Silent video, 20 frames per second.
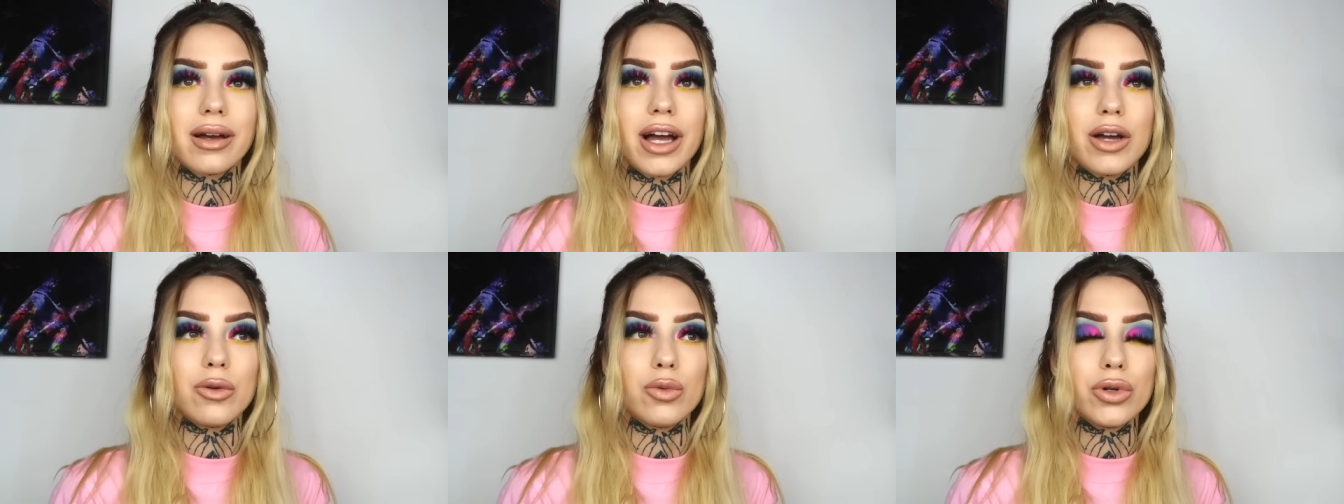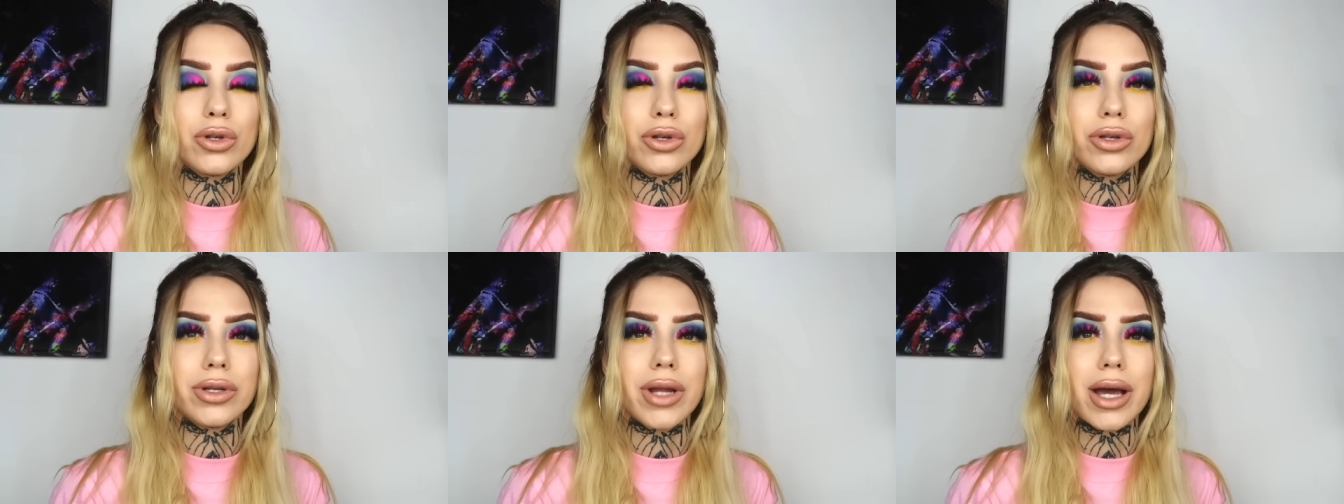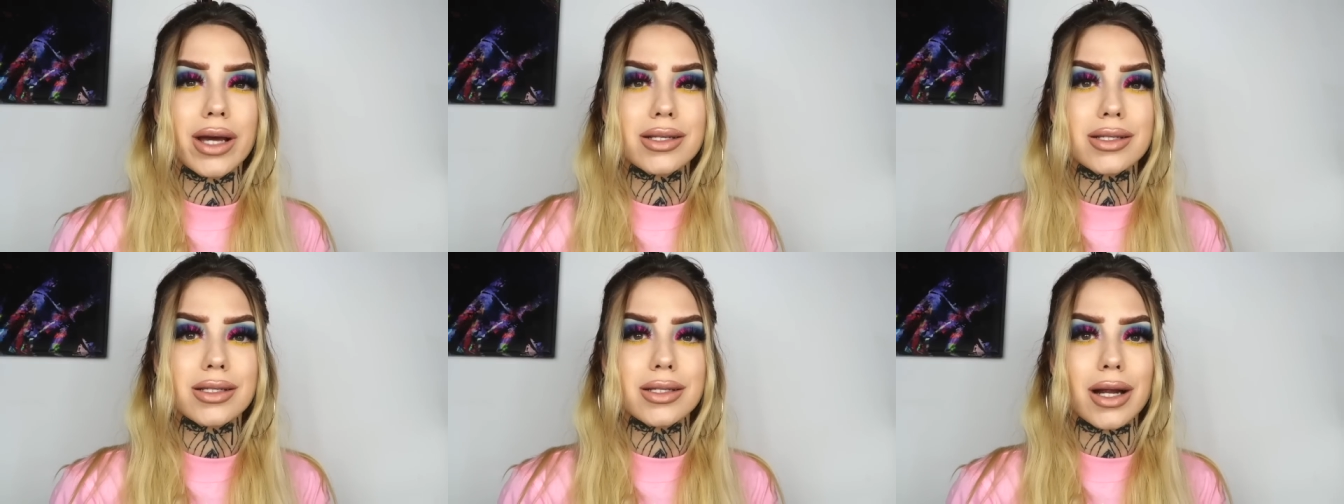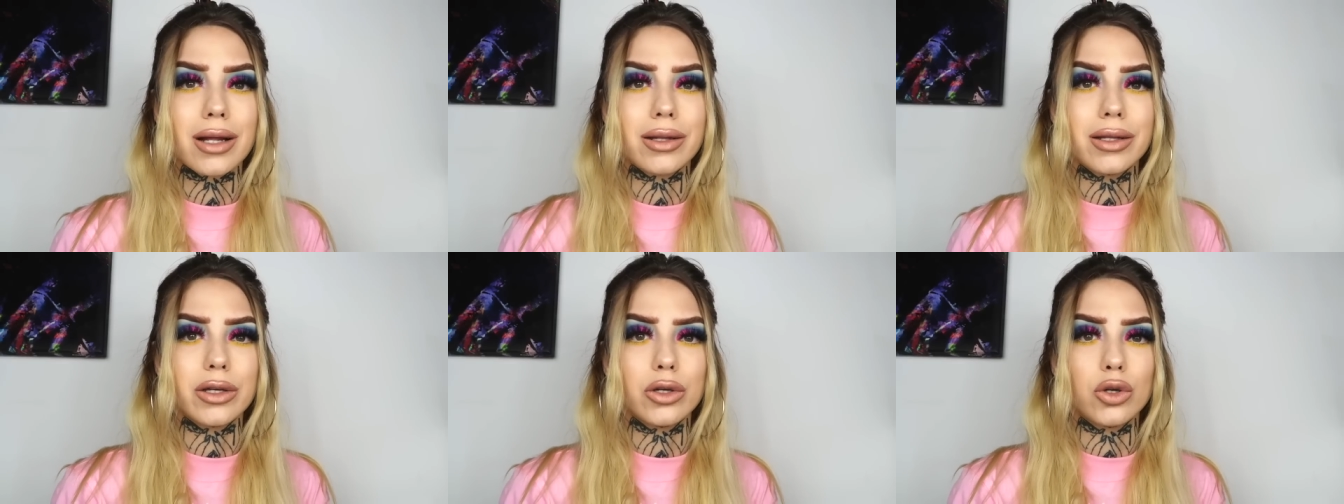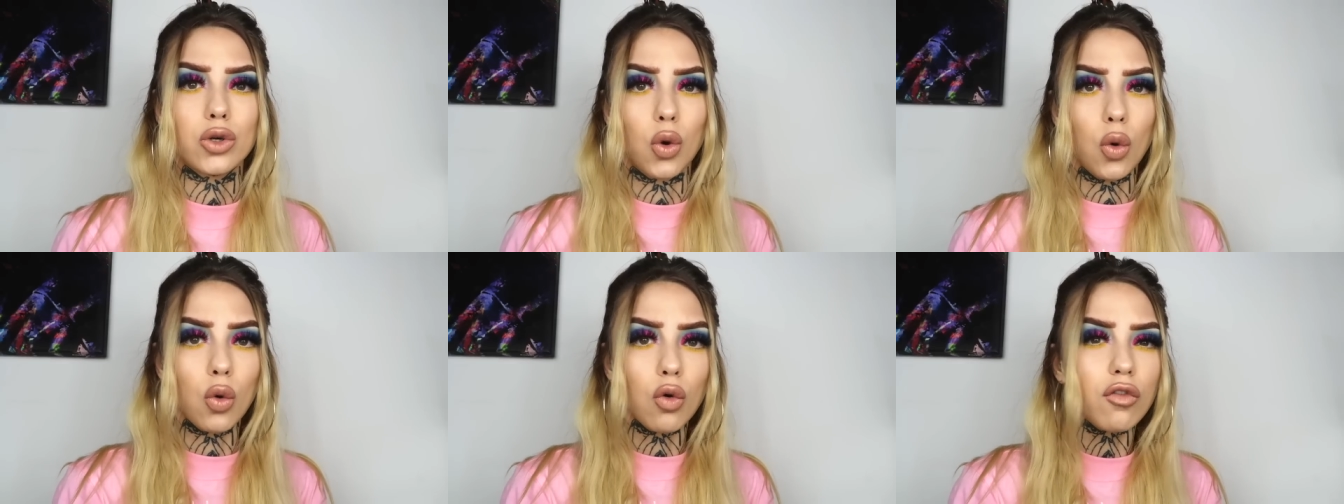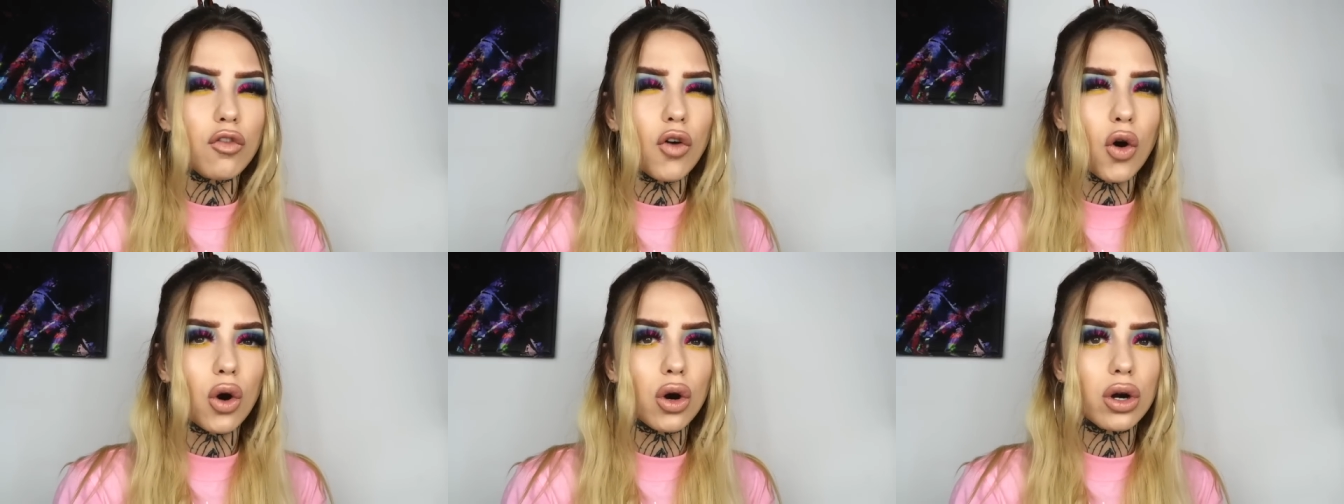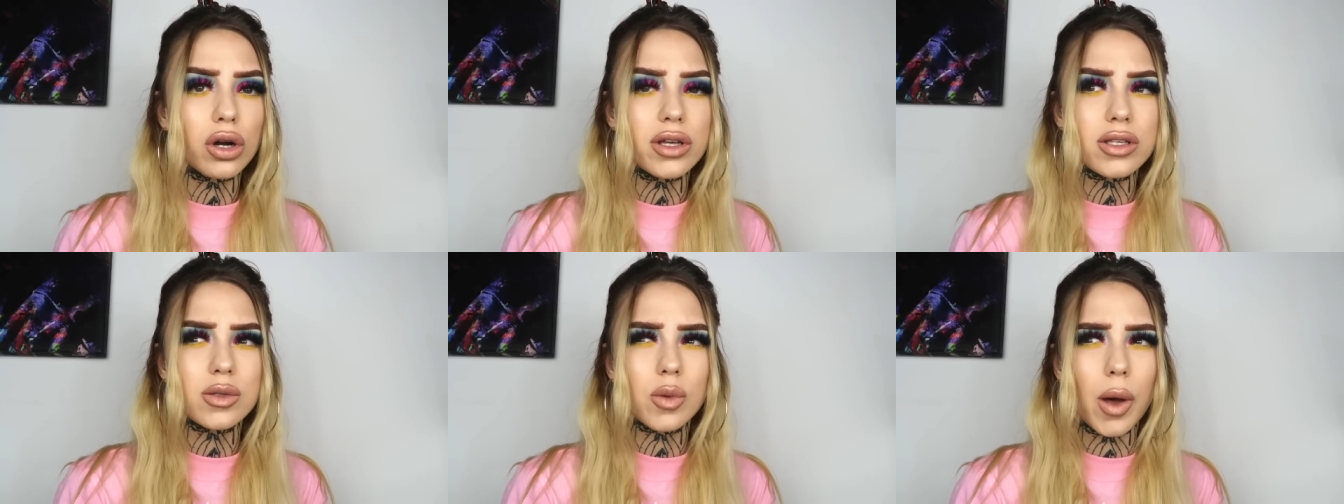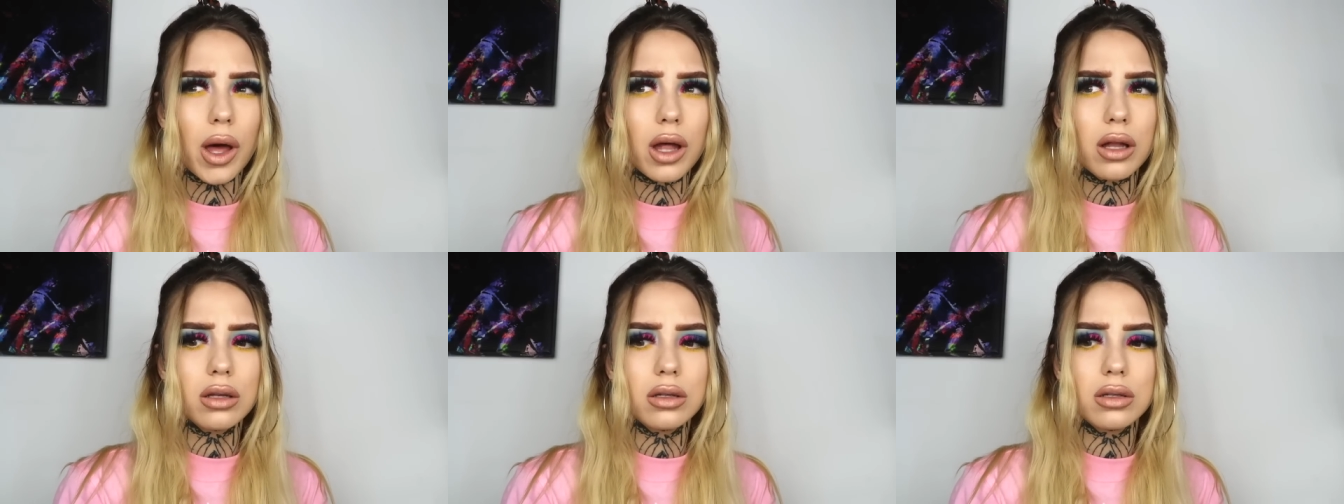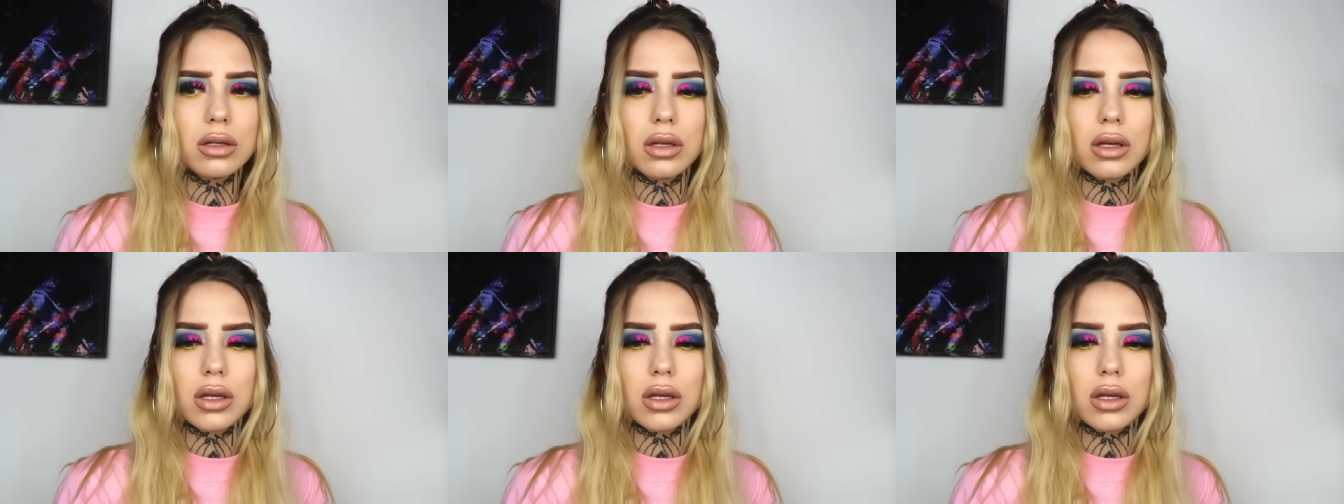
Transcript: I wouldn't necessarily go for as well.